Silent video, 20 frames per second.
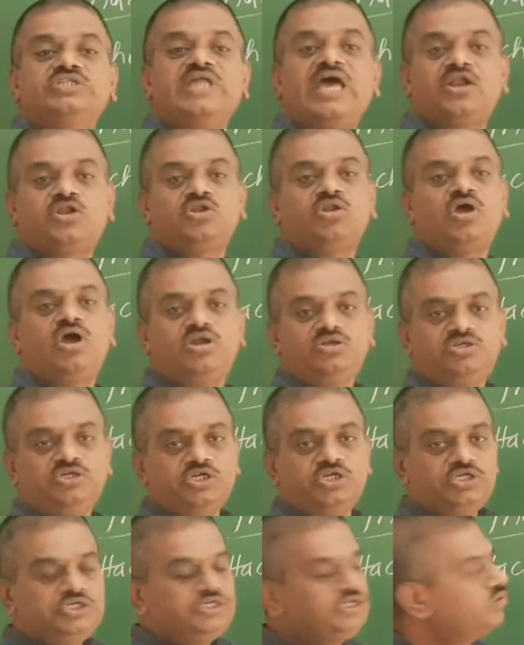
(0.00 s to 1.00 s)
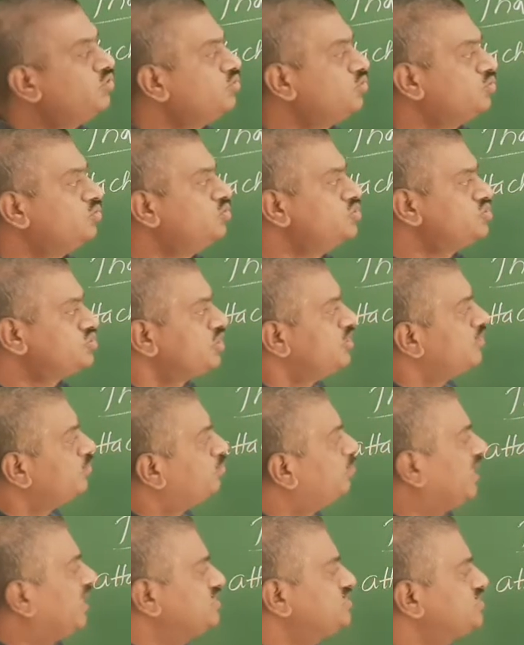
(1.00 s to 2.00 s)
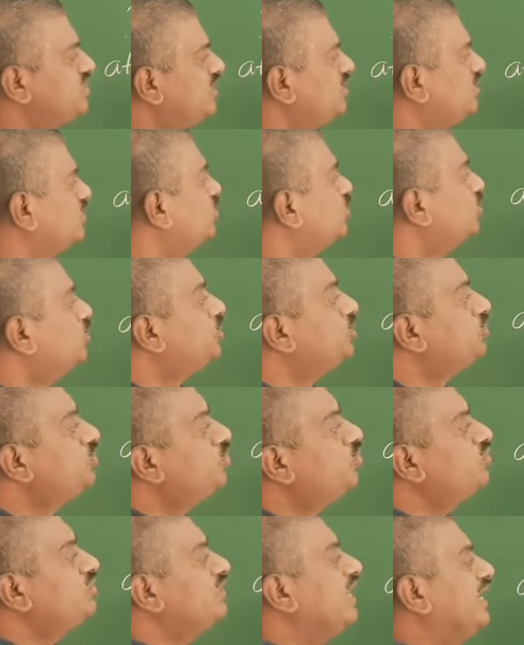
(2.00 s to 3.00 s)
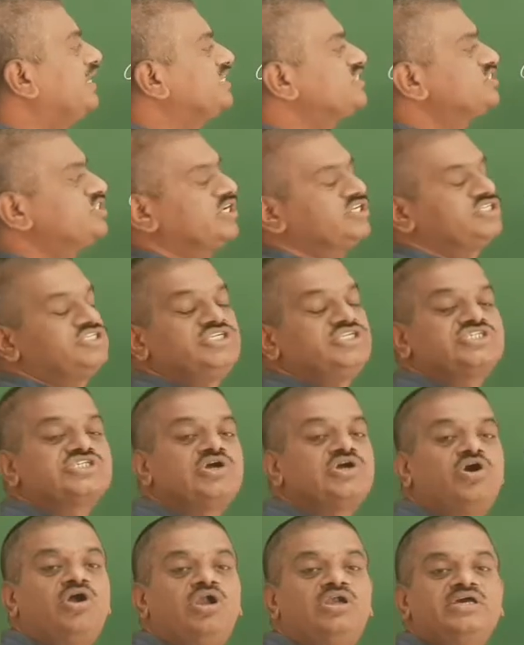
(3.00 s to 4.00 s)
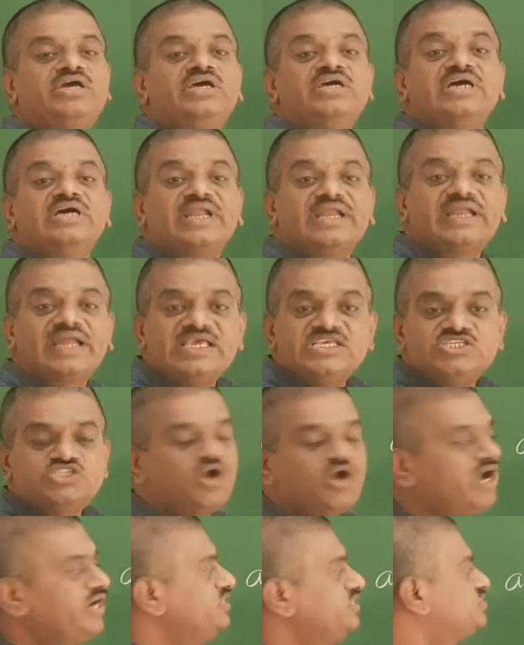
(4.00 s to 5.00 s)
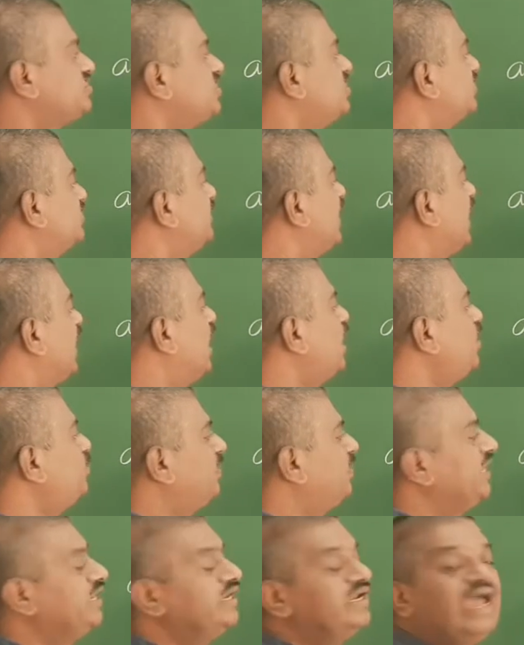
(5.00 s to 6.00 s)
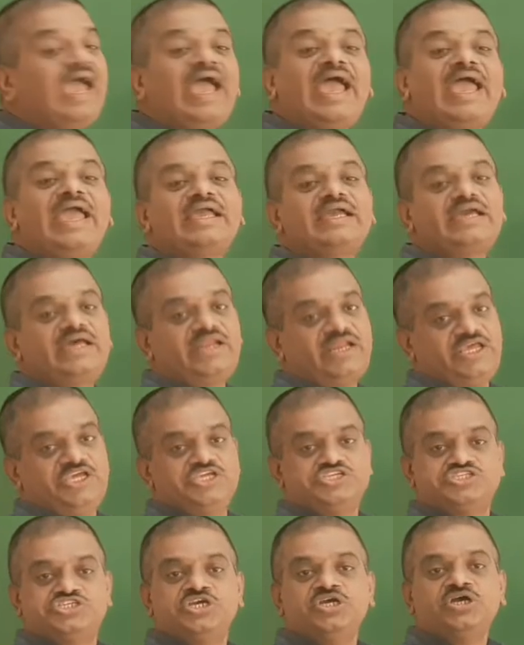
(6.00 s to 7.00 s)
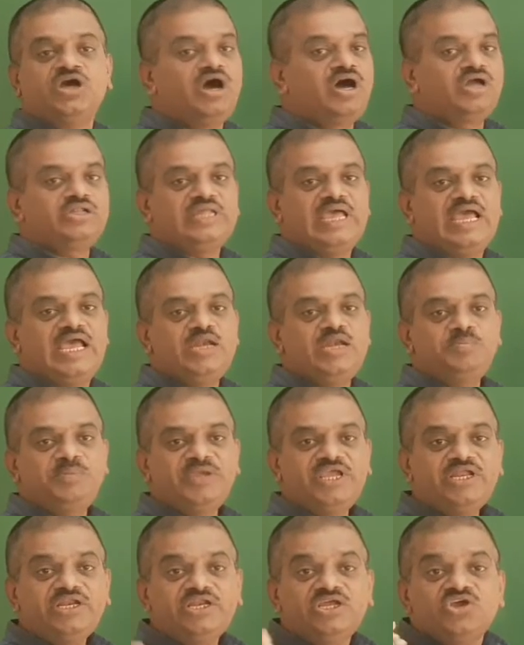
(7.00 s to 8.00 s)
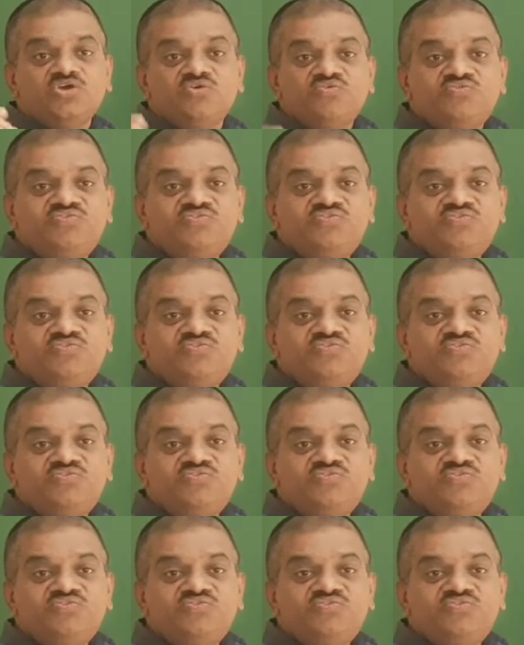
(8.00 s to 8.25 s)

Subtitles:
They are not true roots but still root-like structures called rhizoids. They help in anchorage or they help in